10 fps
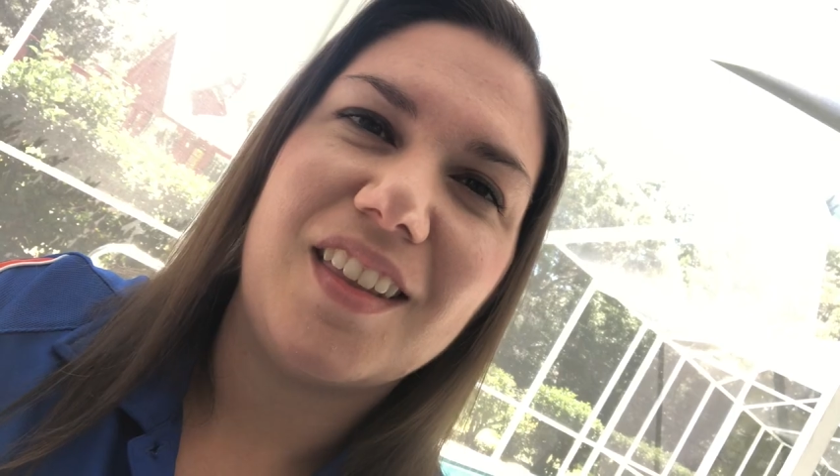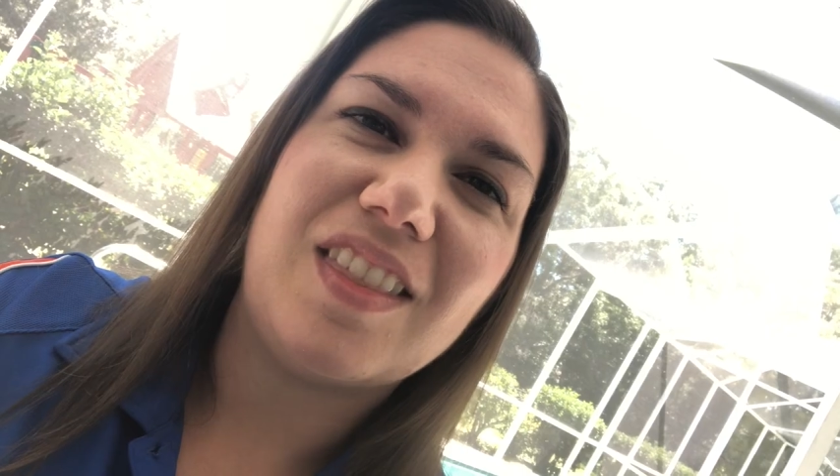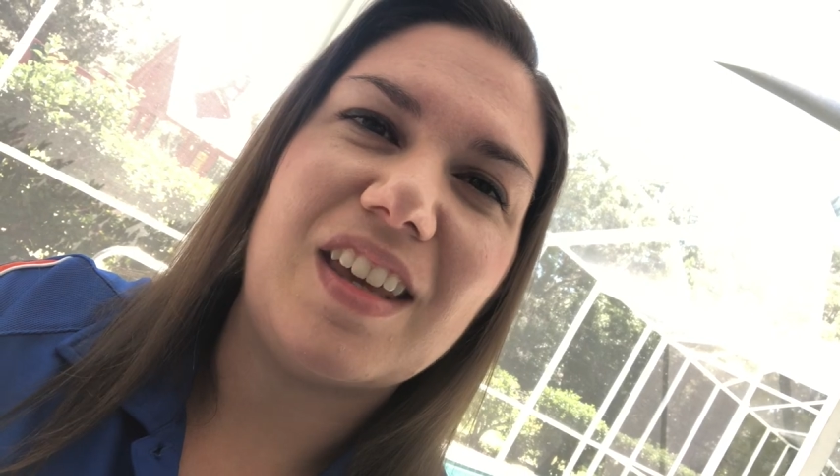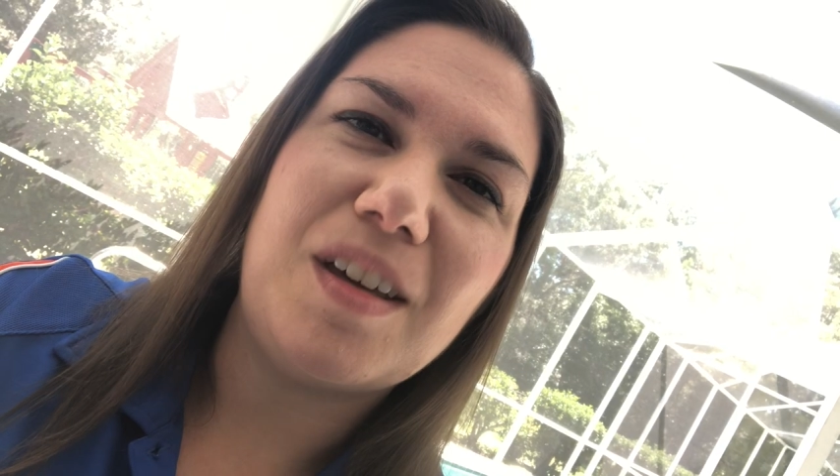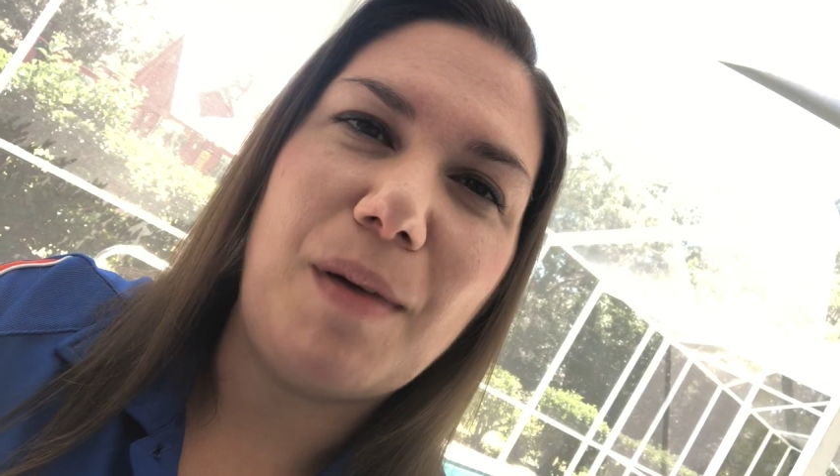
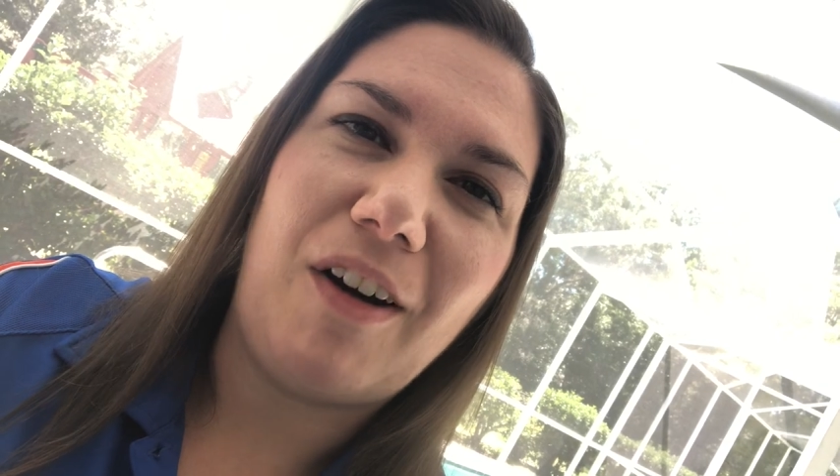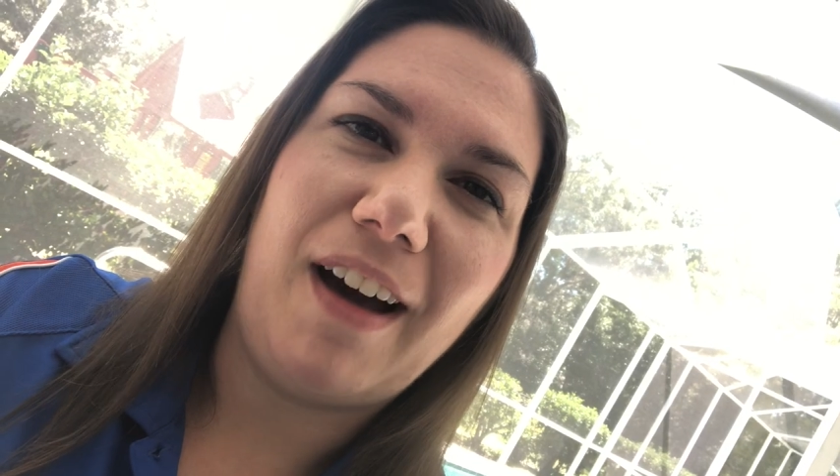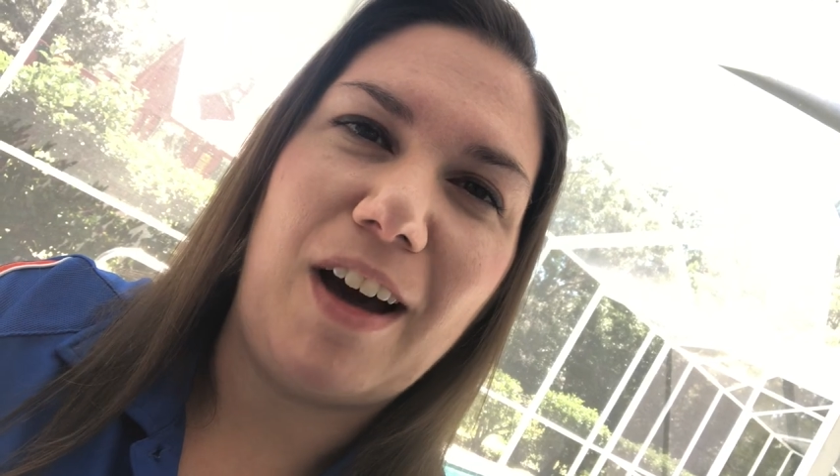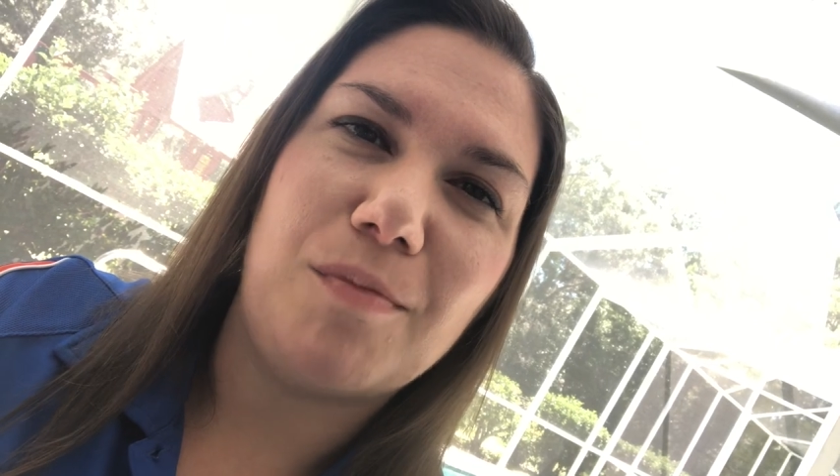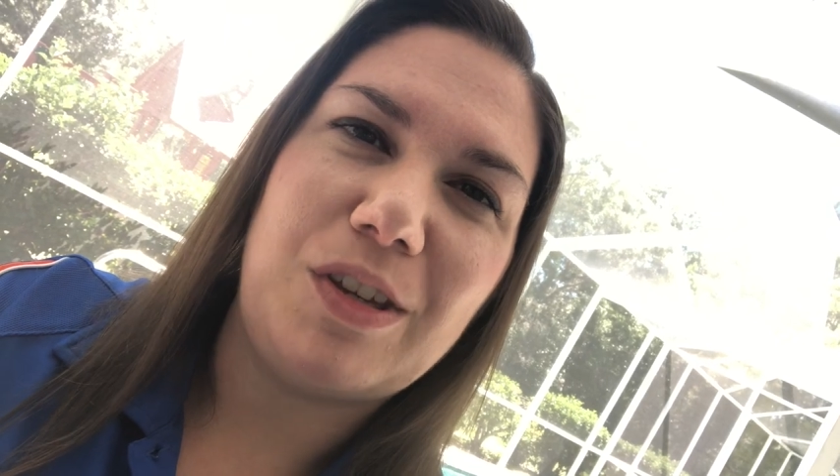Think about
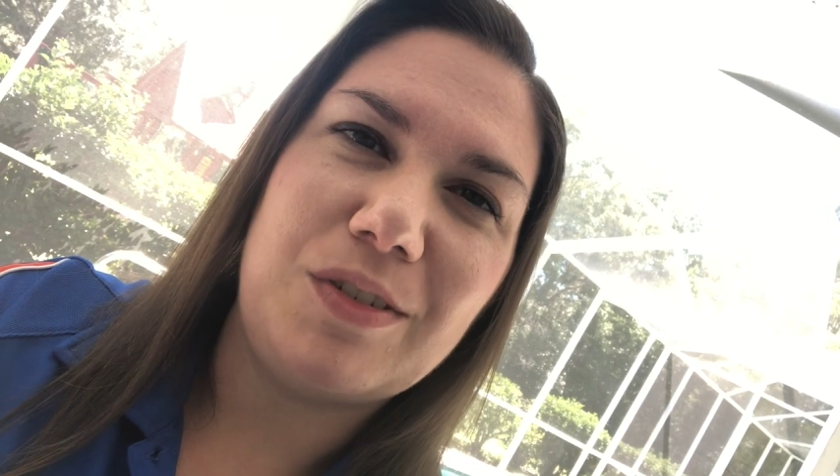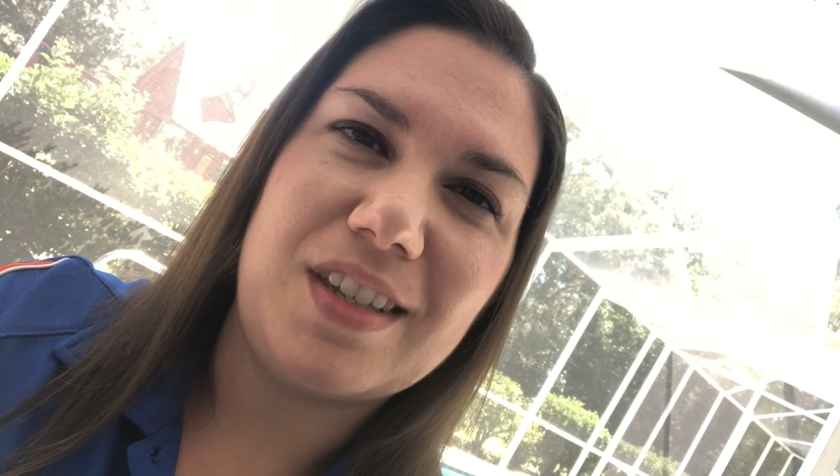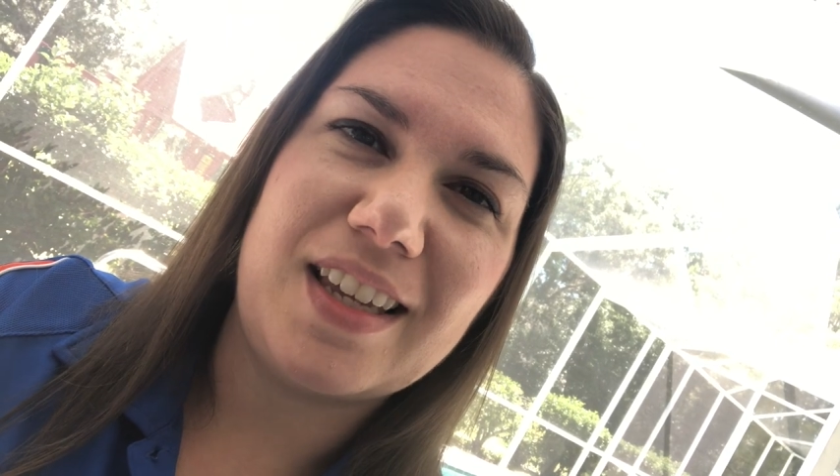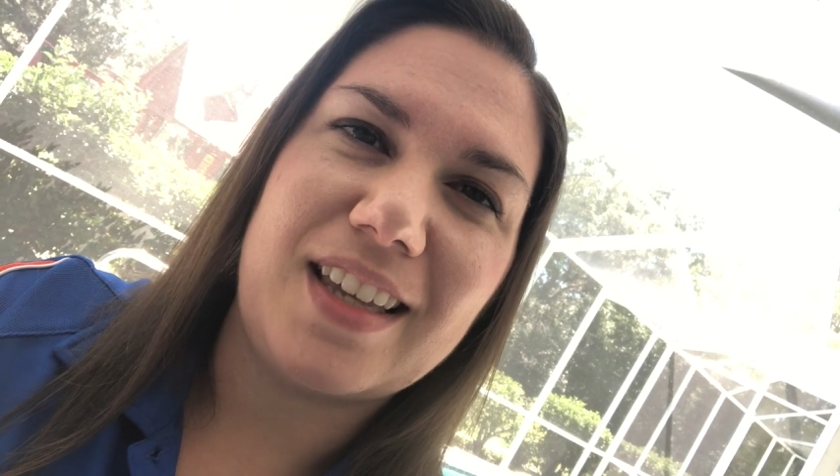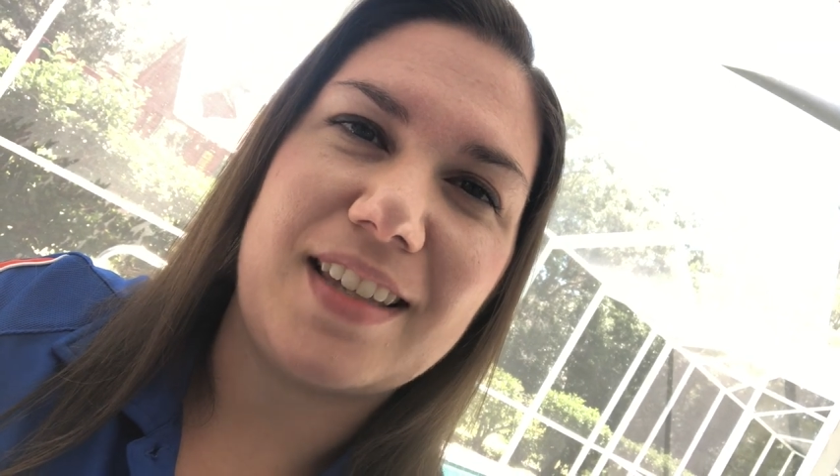how
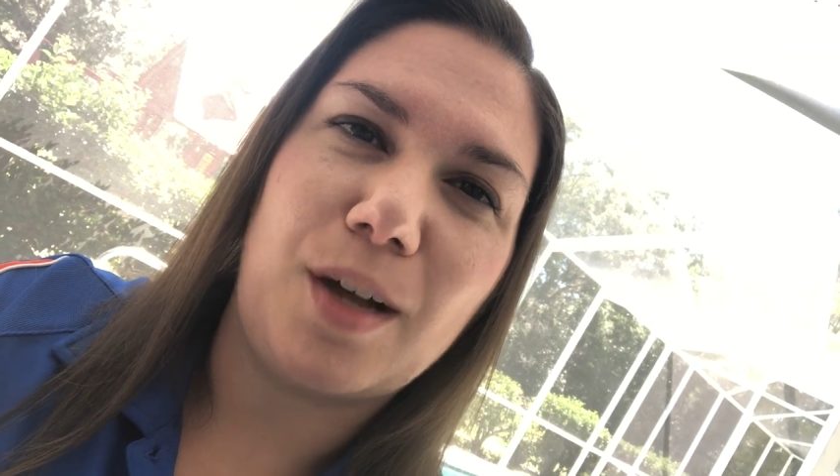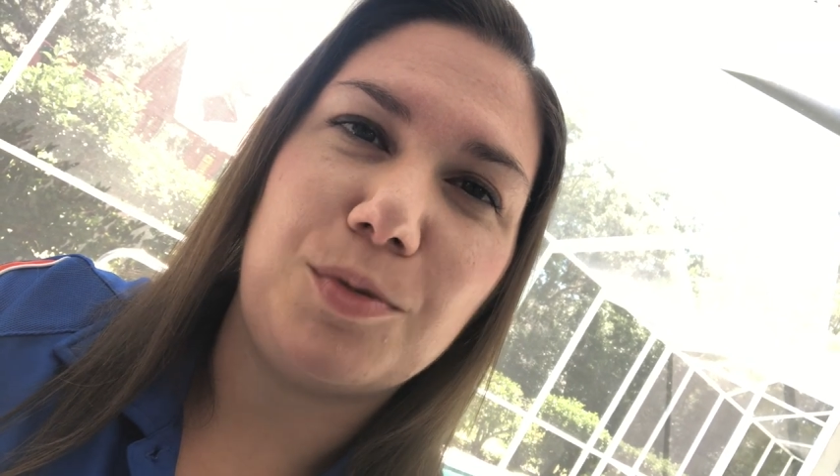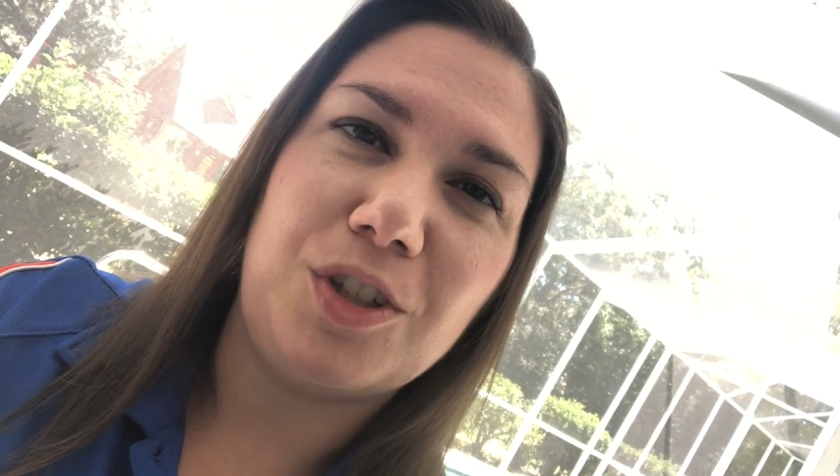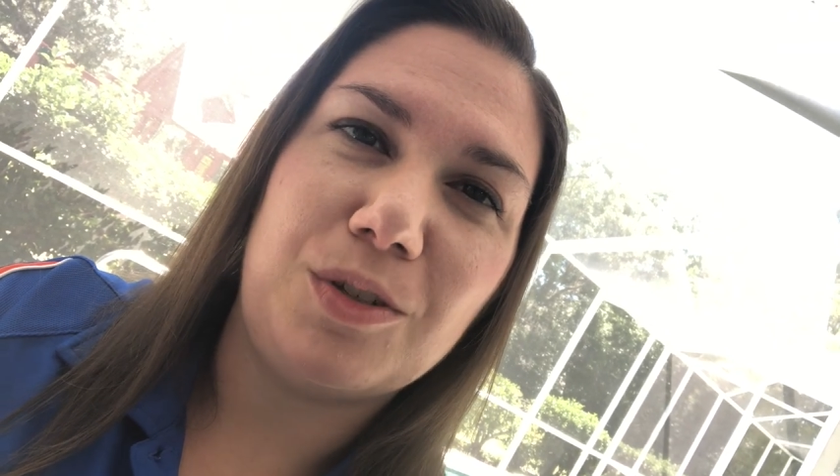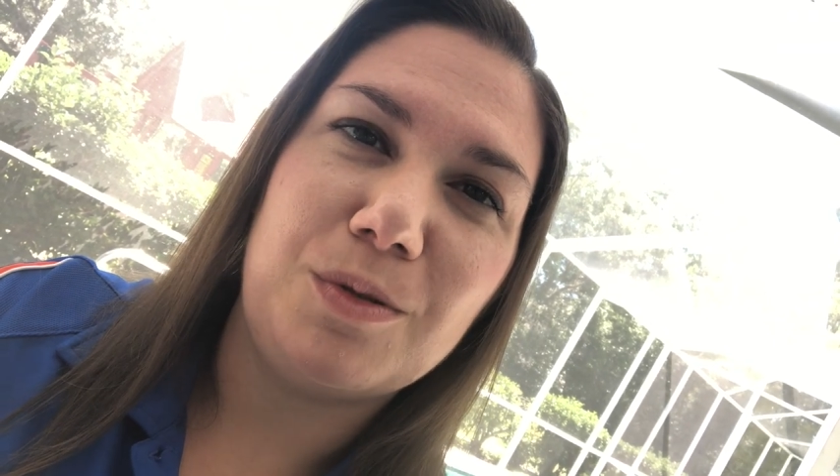music has
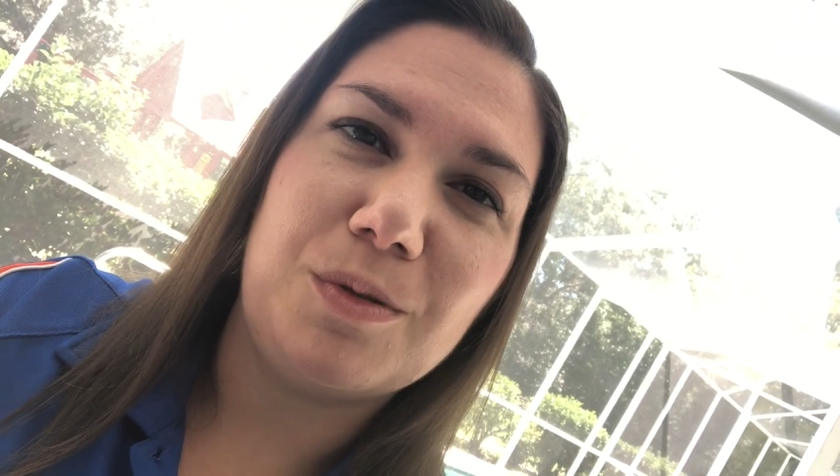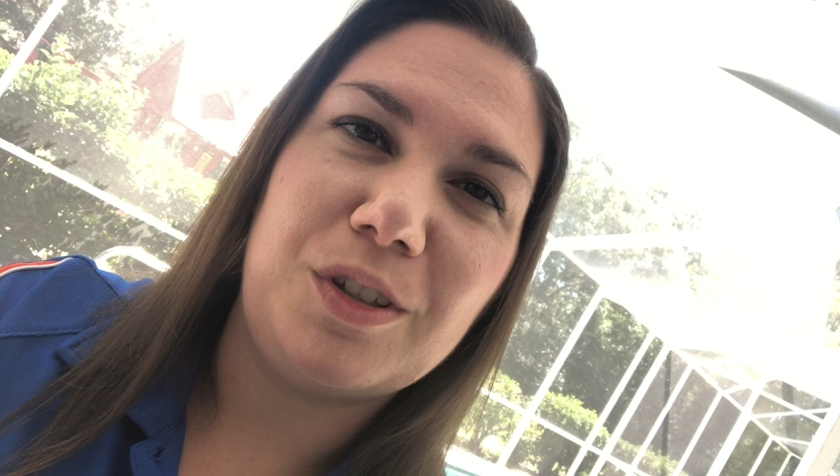helped you,